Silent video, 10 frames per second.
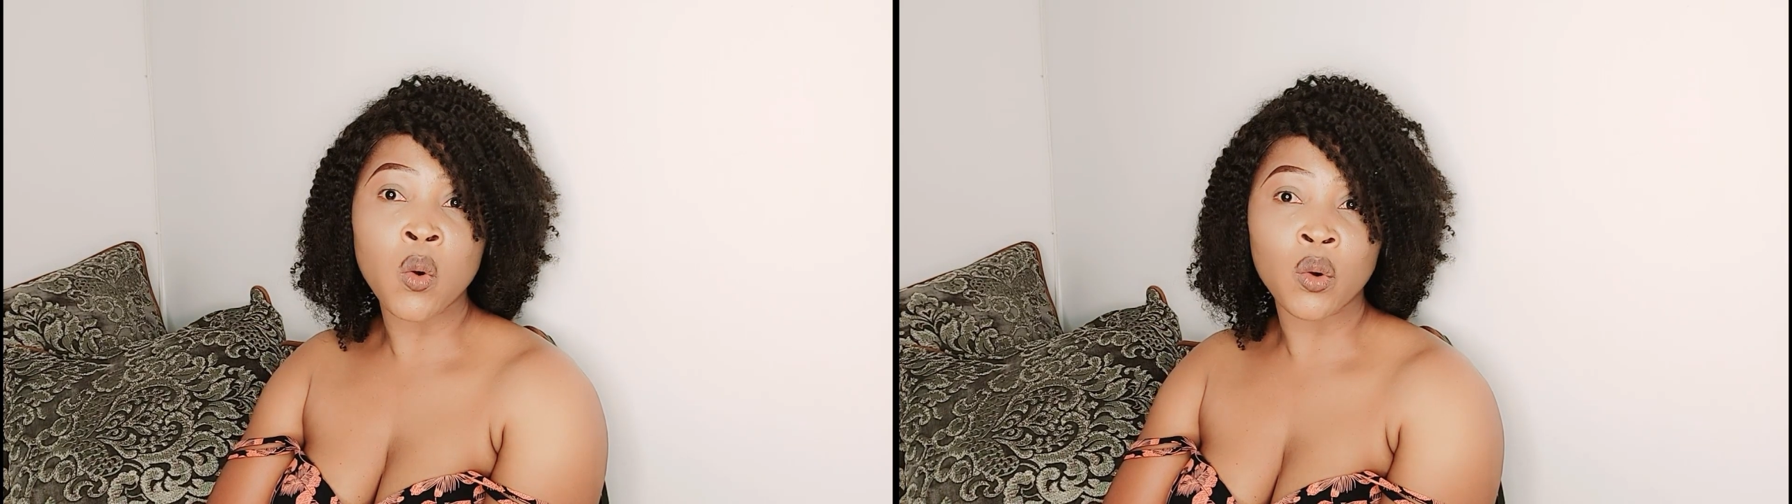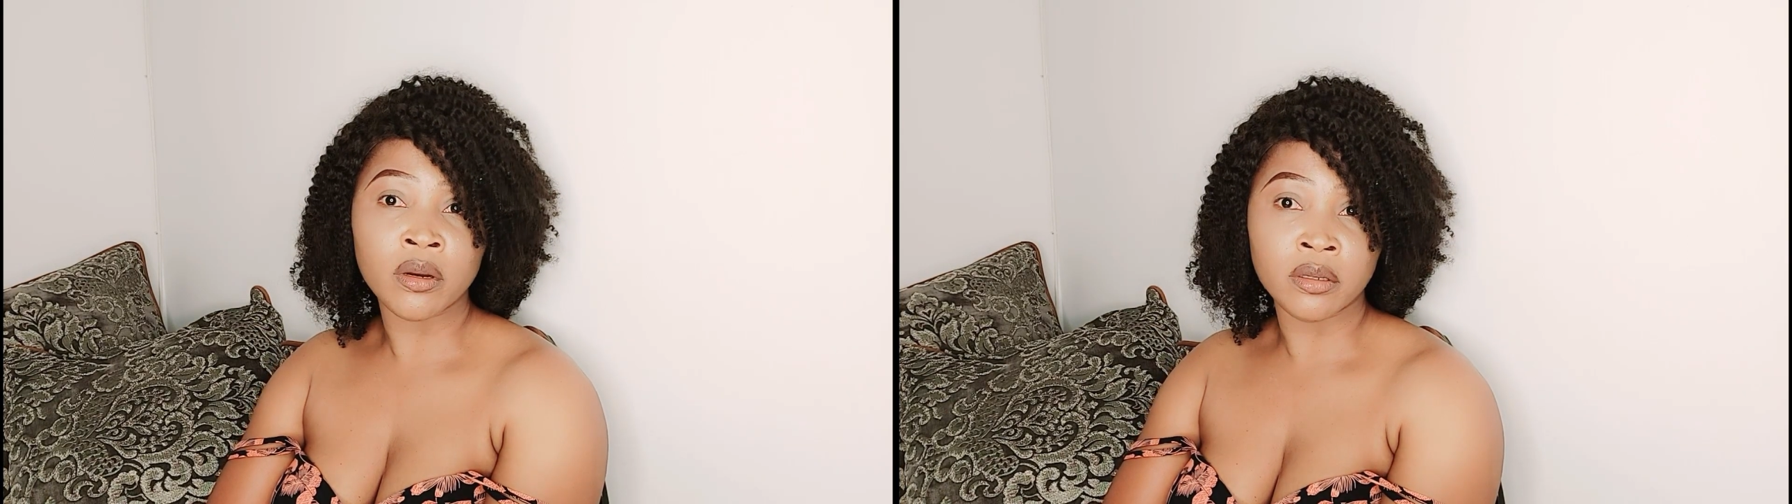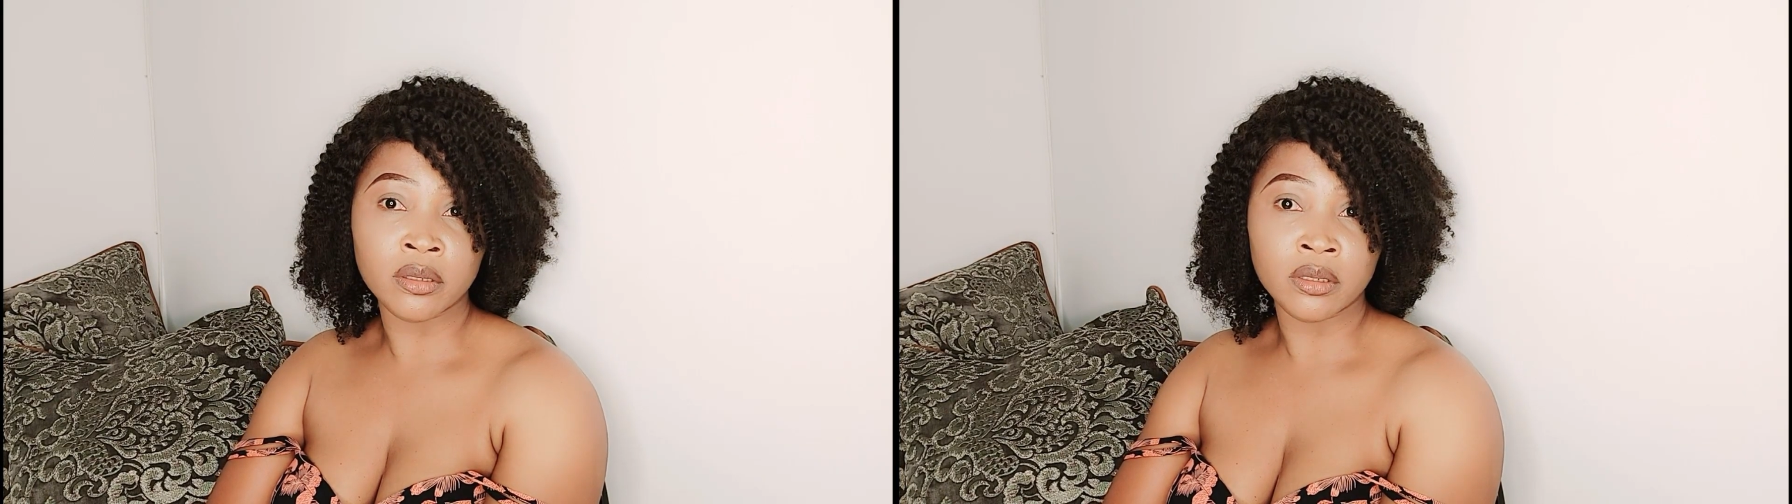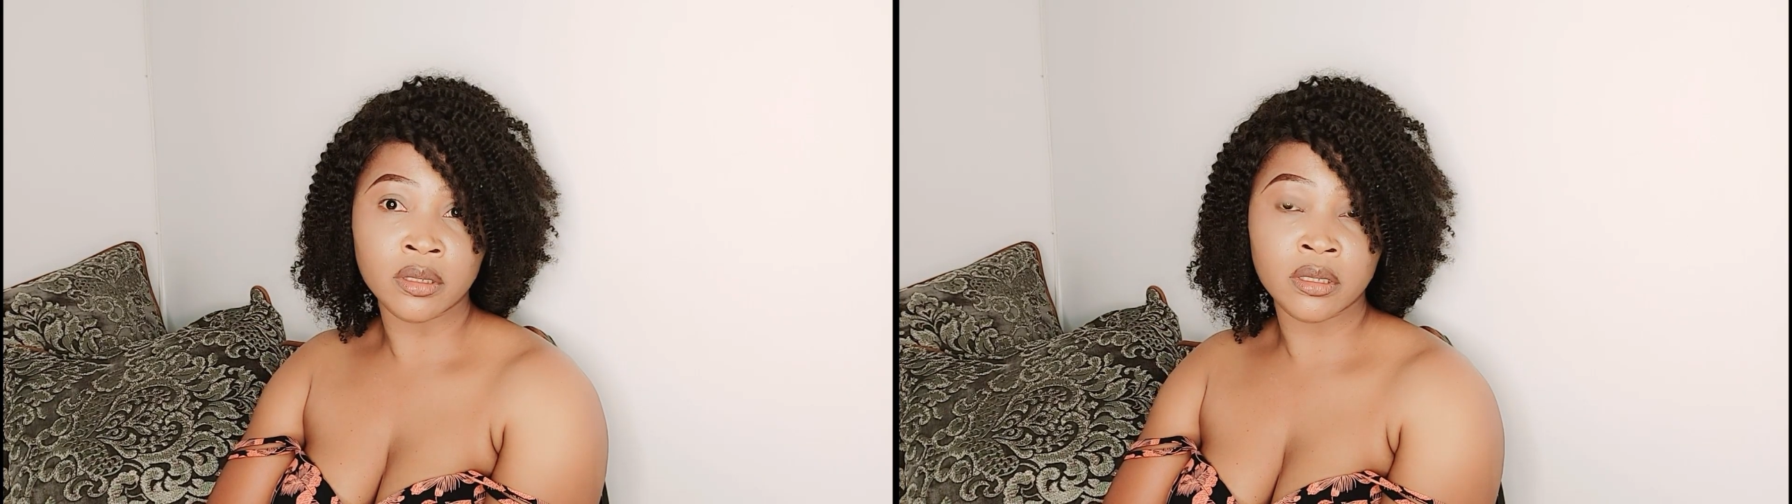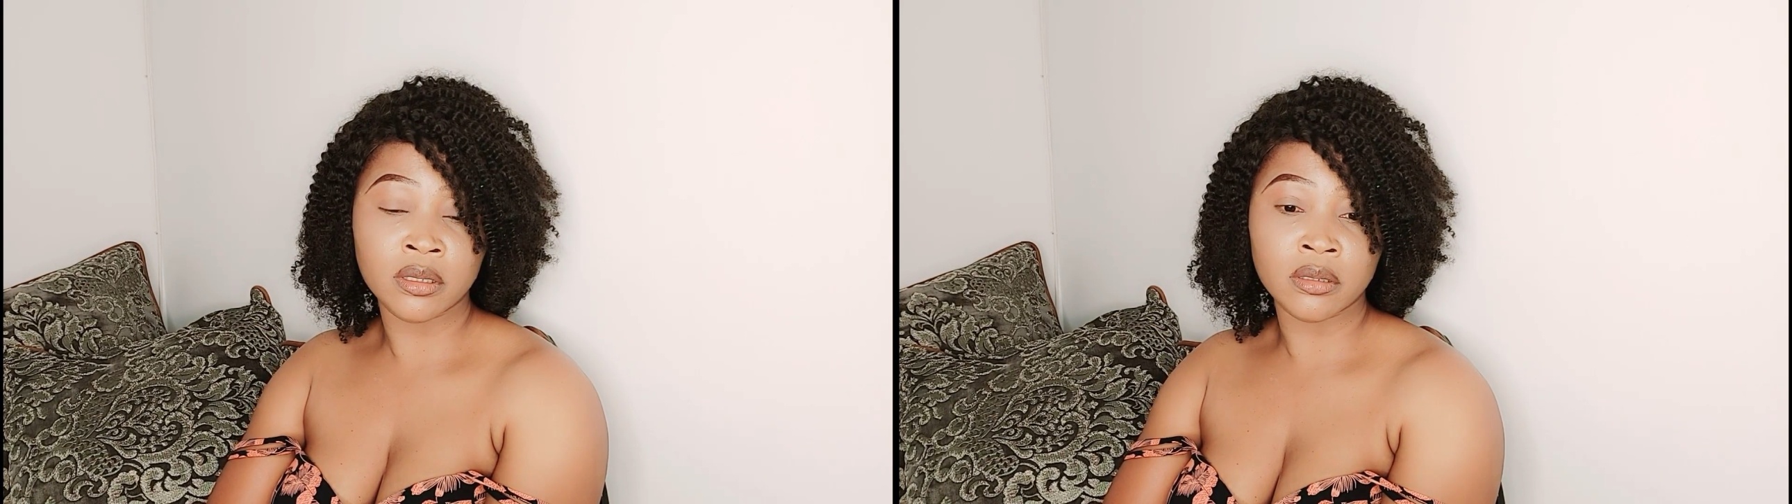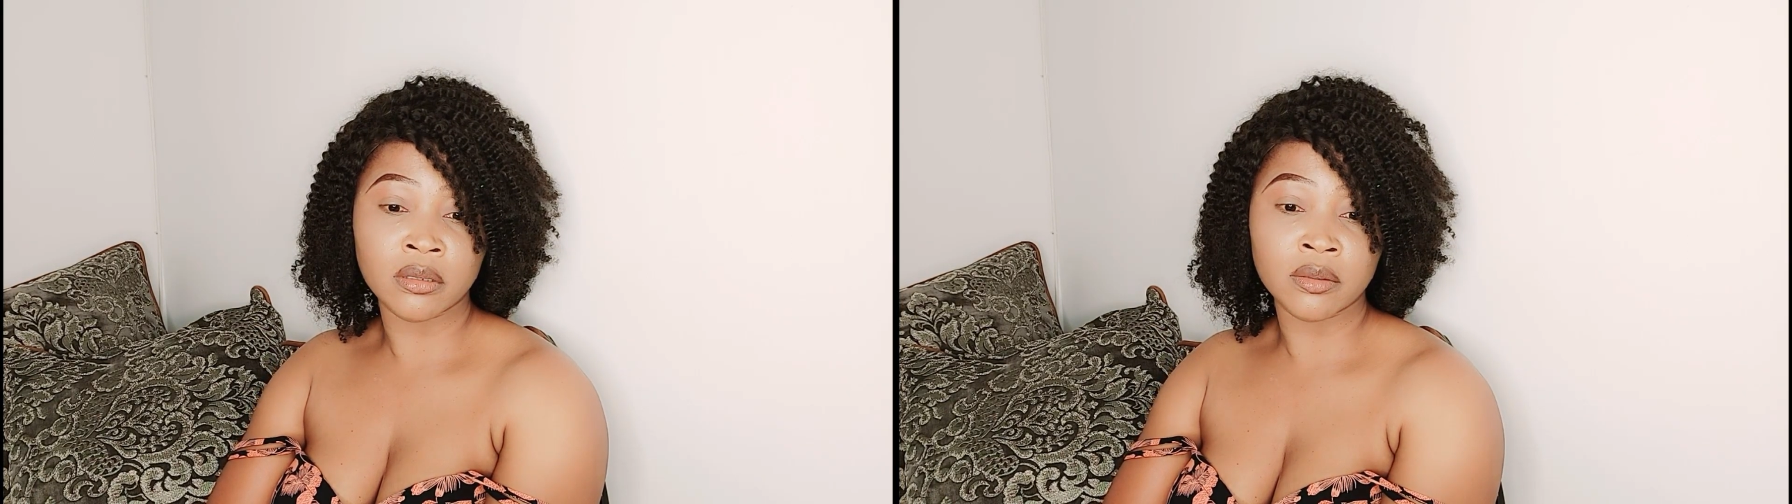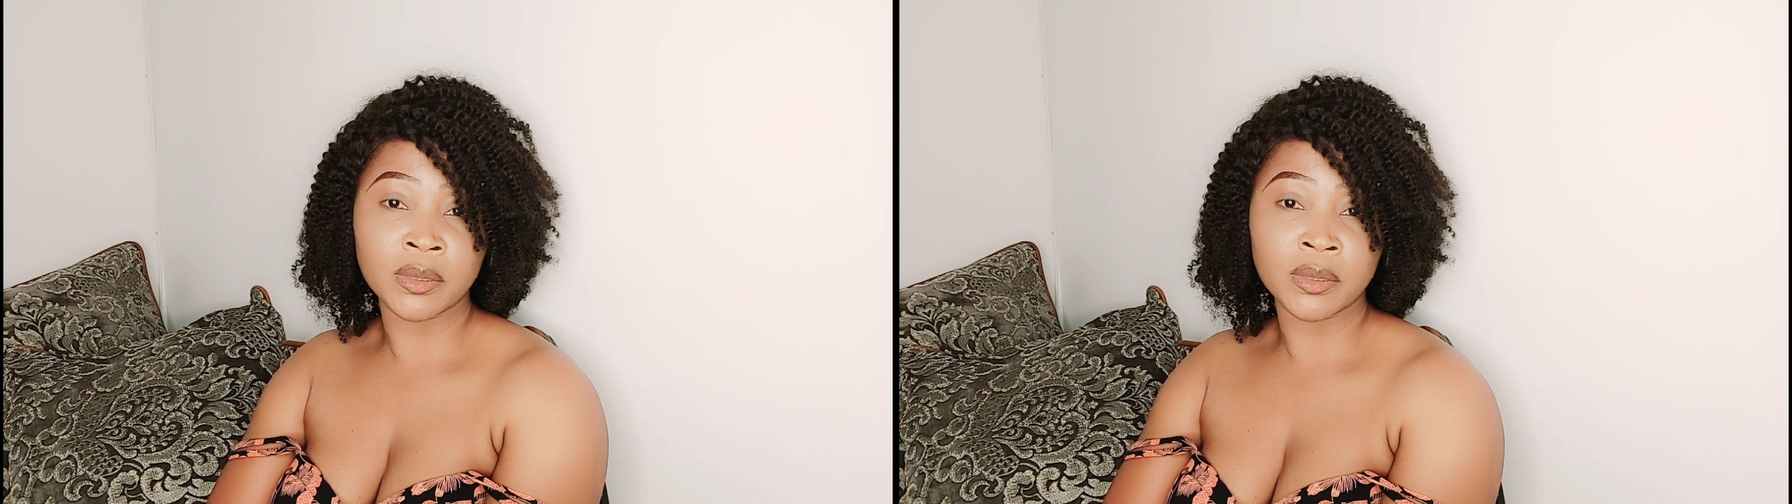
color to